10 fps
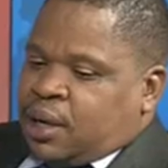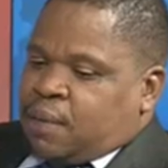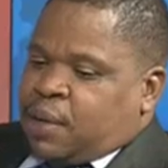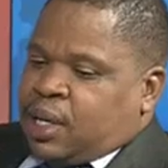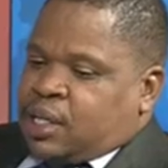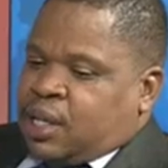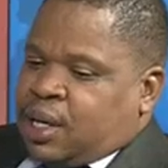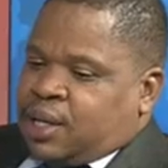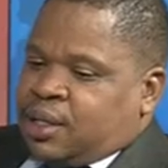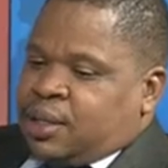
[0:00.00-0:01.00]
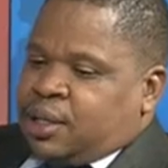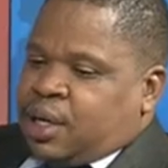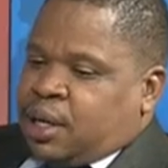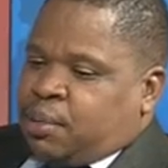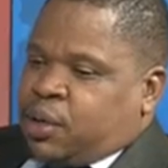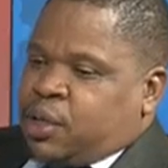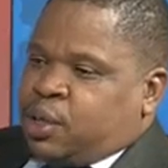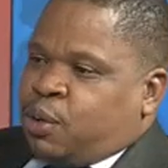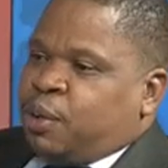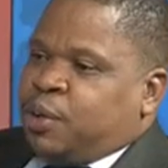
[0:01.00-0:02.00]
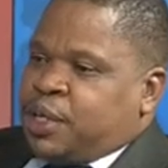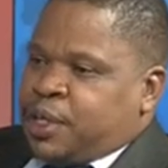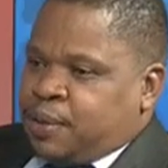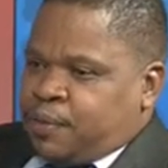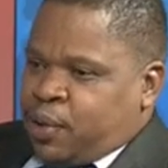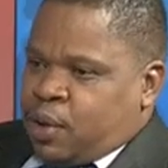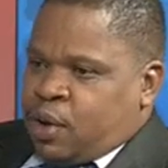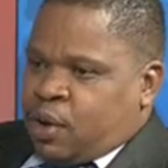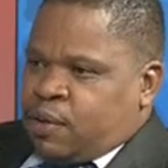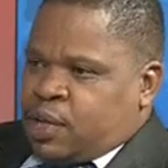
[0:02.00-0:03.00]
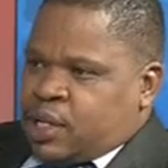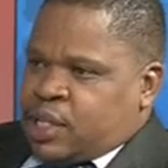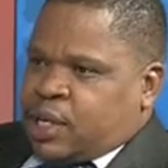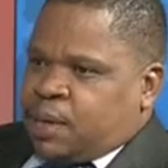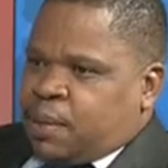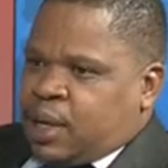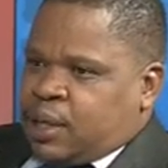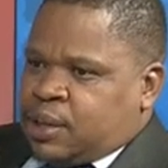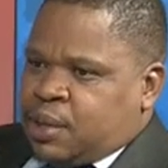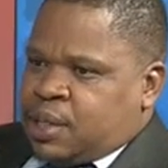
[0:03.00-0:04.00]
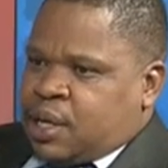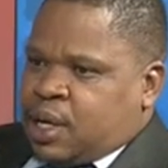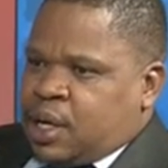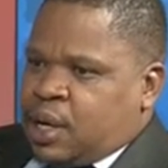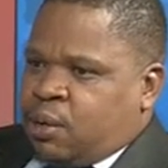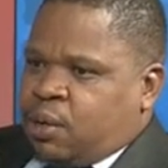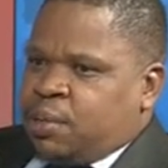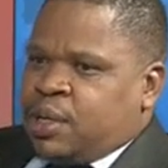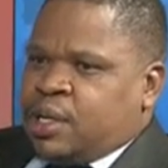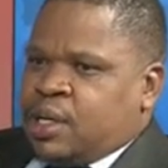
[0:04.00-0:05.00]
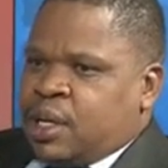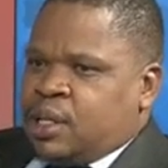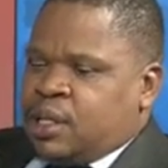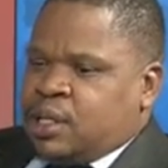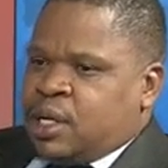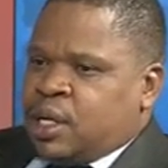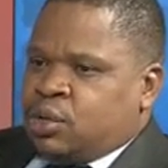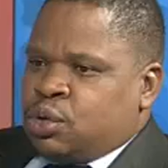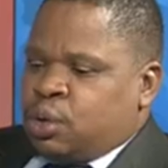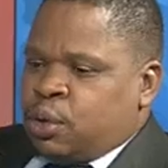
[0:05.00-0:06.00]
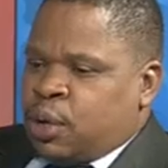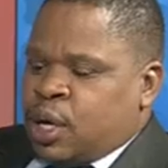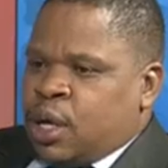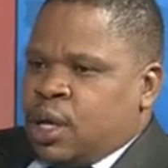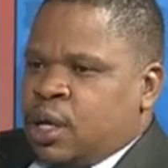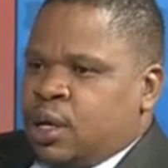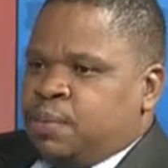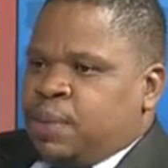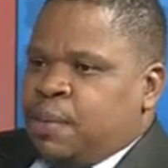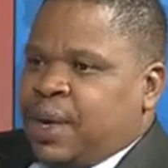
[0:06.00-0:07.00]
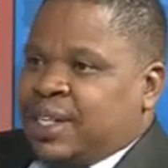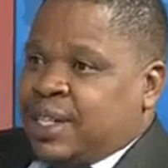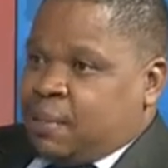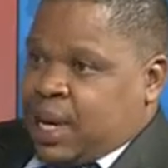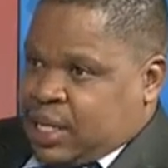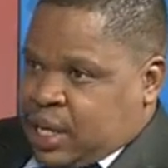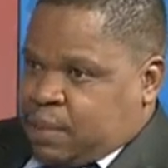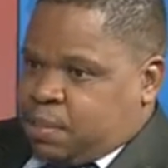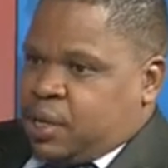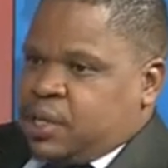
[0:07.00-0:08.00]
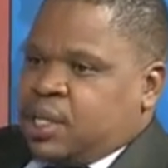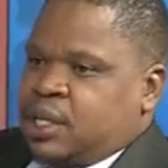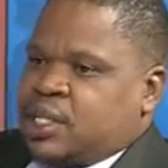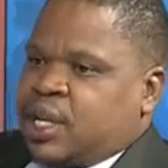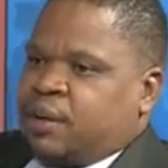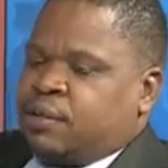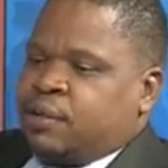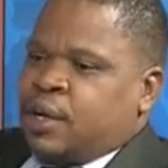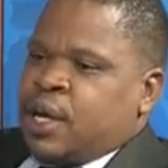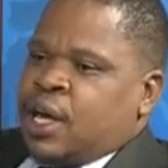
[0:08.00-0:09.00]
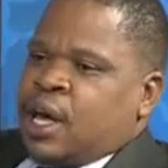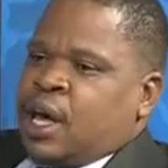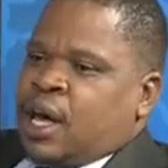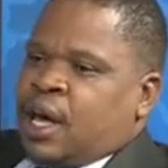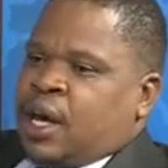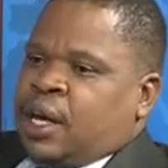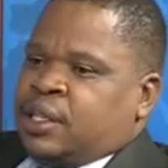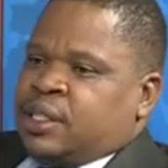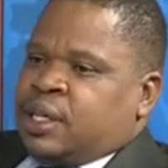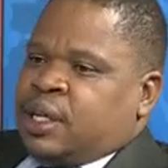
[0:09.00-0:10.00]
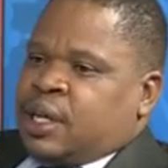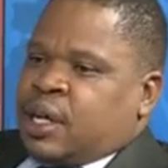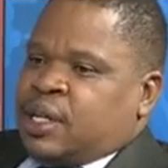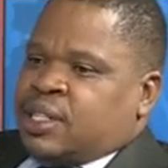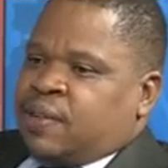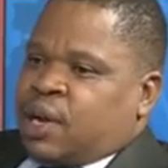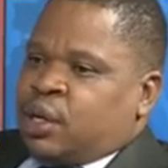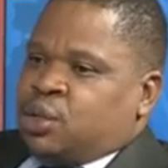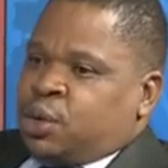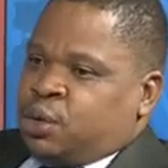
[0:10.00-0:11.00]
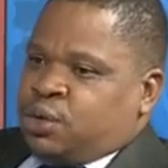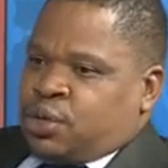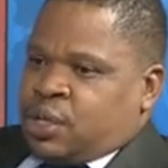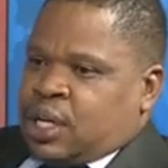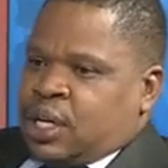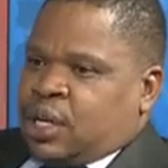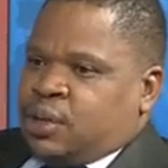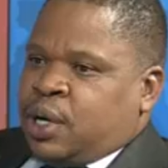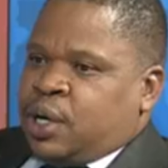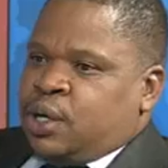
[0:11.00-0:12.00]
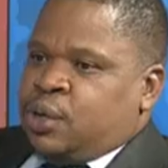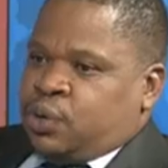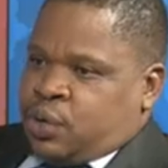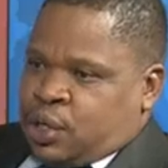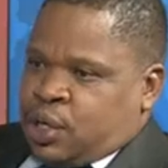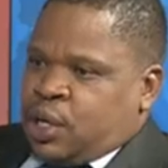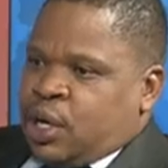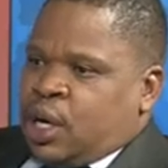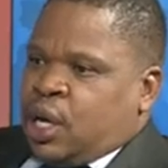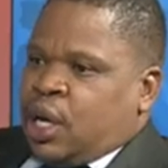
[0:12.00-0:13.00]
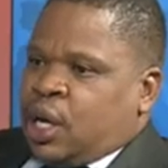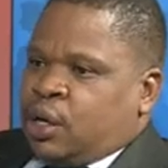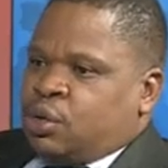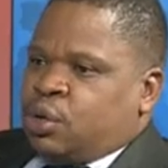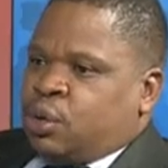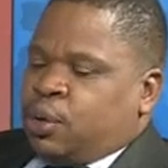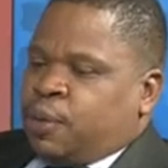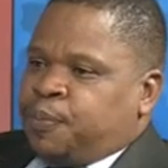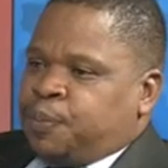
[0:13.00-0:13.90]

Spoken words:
Monetary Policy Committee of the Central Bank is basically a committee that is there to implement the monetary policy itself. And there are several tools that are actually used to